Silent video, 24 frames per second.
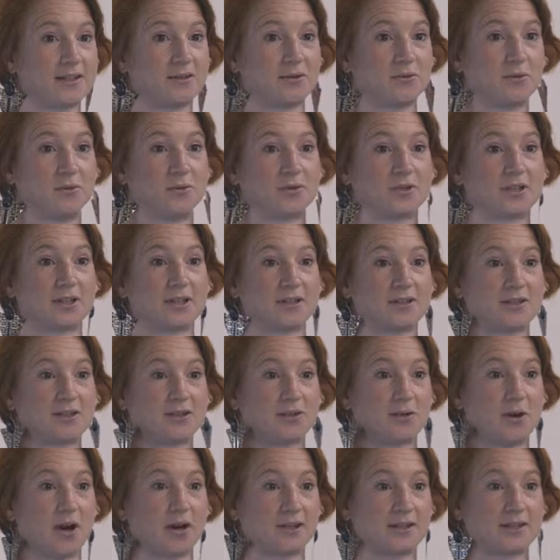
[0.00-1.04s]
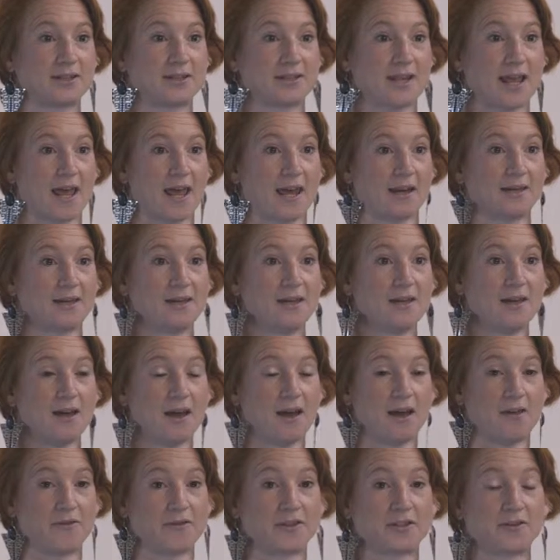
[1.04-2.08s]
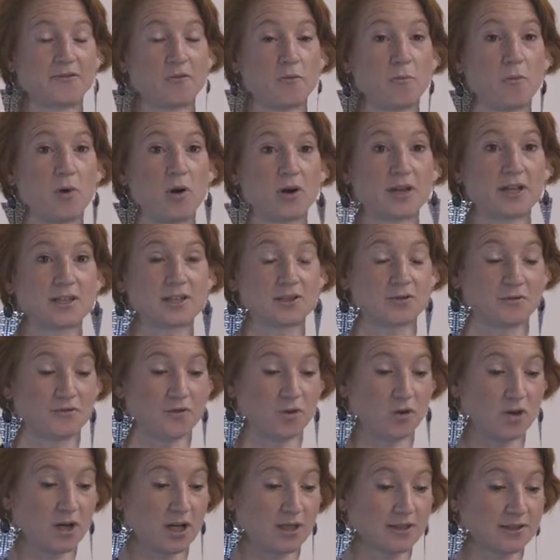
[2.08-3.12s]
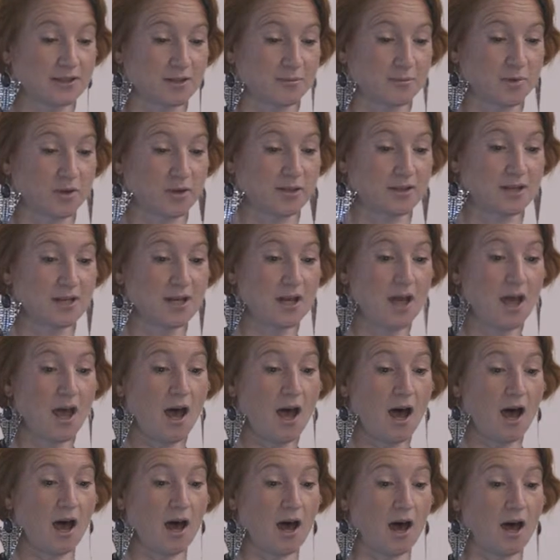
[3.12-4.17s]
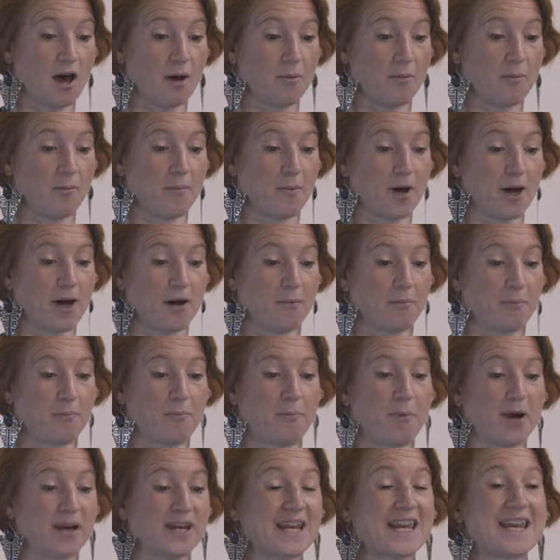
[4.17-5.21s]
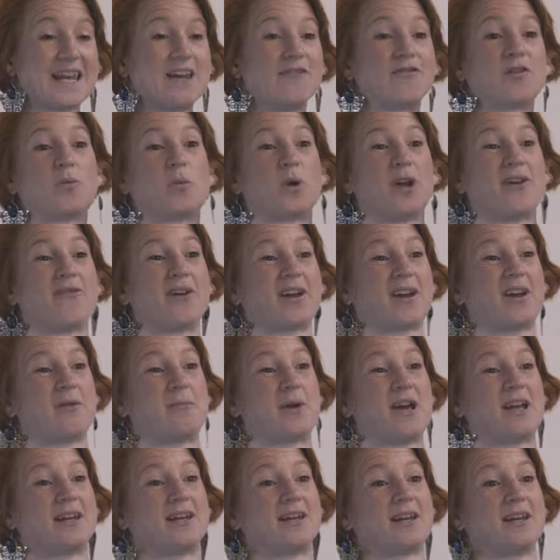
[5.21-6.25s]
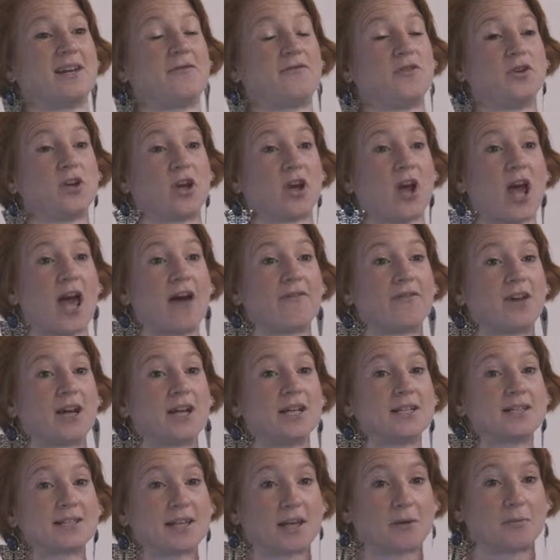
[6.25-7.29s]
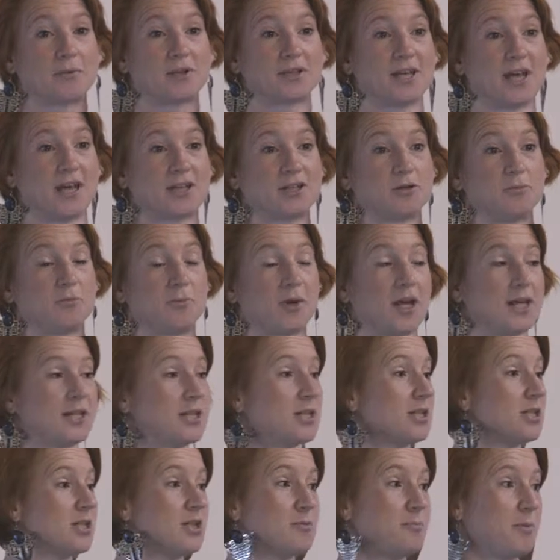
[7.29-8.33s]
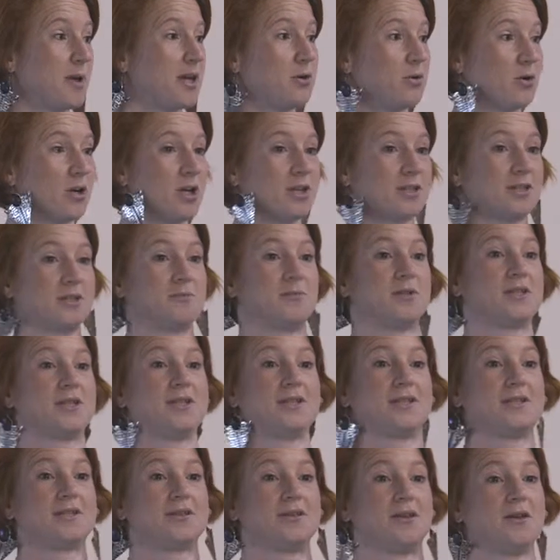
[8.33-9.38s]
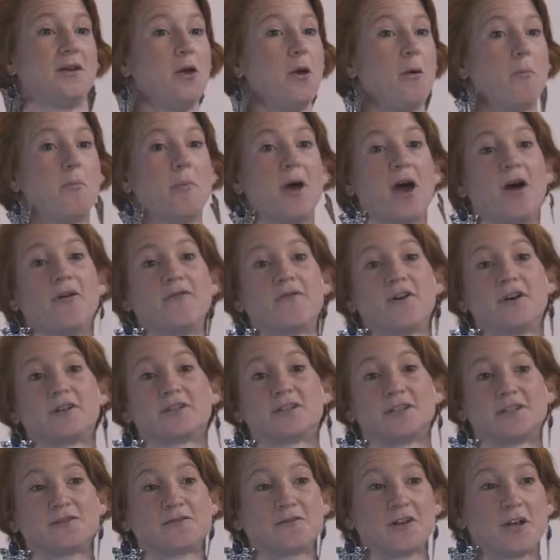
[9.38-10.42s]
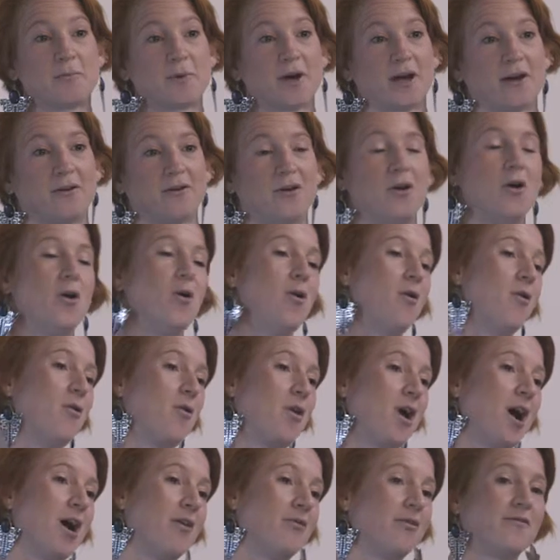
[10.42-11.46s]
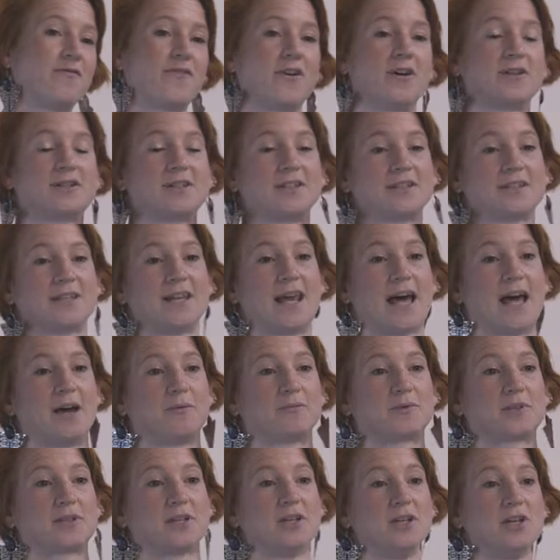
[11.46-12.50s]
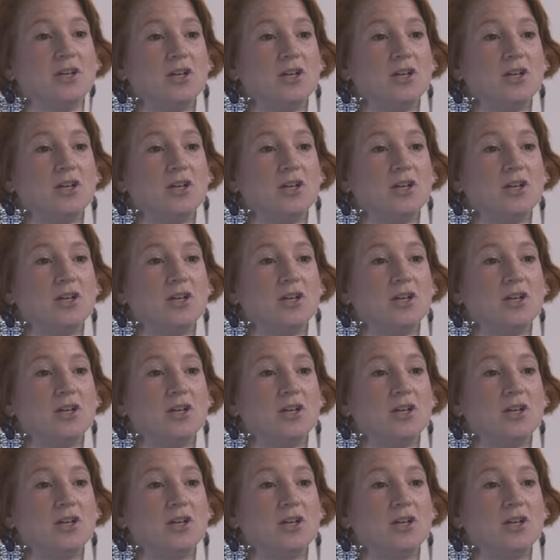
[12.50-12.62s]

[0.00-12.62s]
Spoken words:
in order to understand the different pockets of your customers. But even we recommend, if you don't have any segmentation in place, just split your customers into male versus female or current versus lapsed,